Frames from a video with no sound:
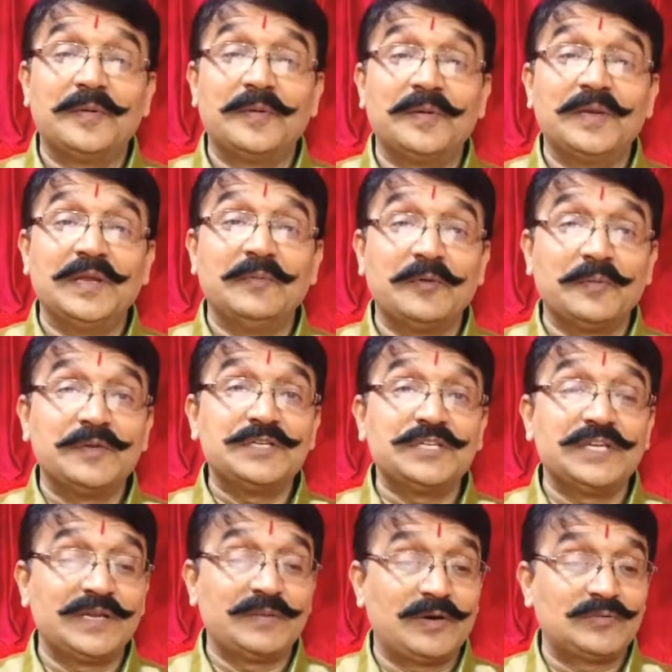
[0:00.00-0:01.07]

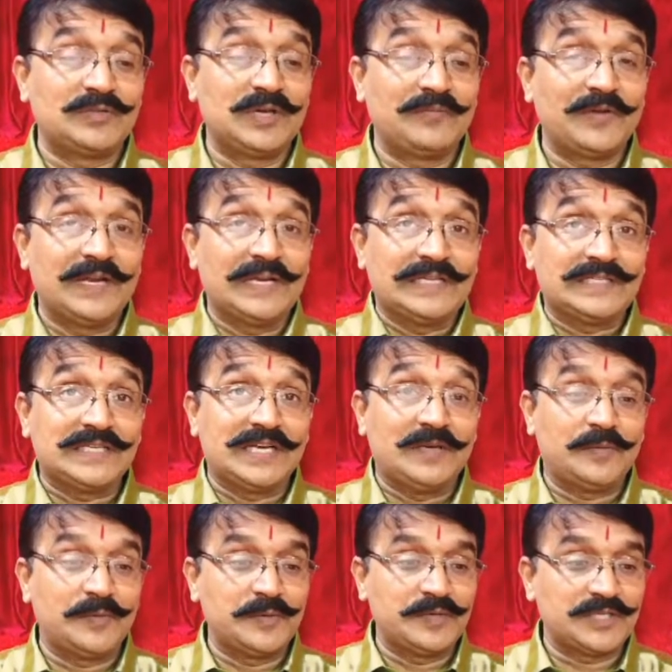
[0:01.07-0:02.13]
information about the financial
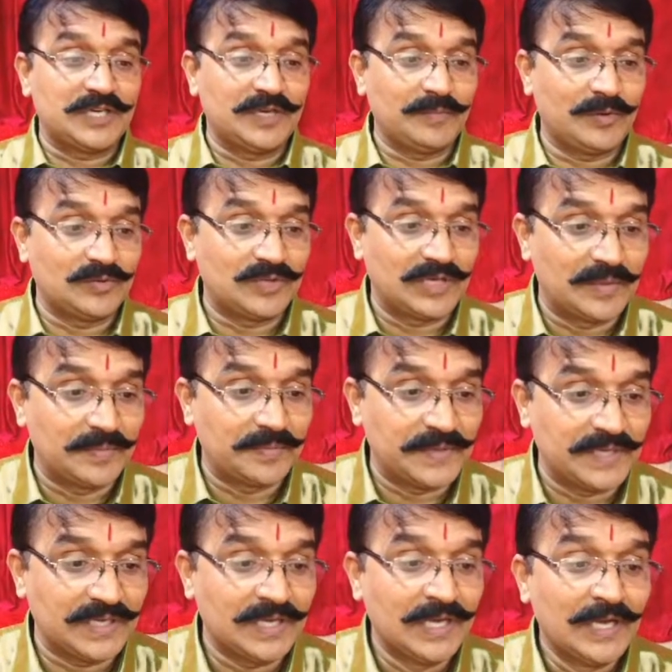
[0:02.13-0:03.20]
information about the
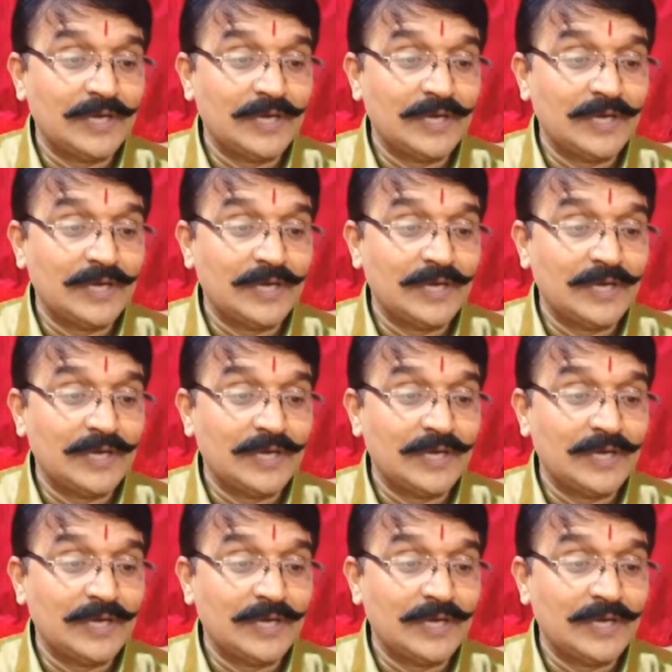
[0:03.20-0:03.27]
company